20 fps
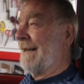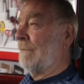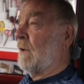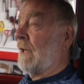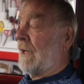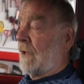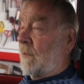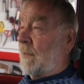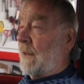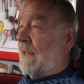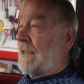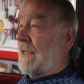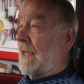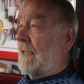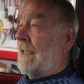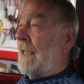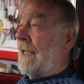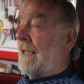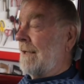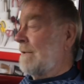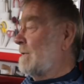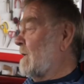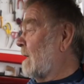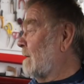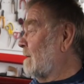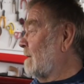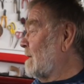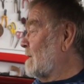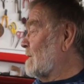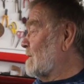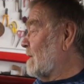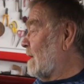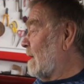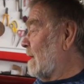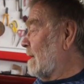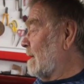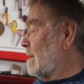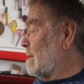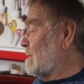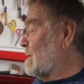well, it'll be totally
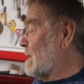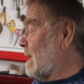silent.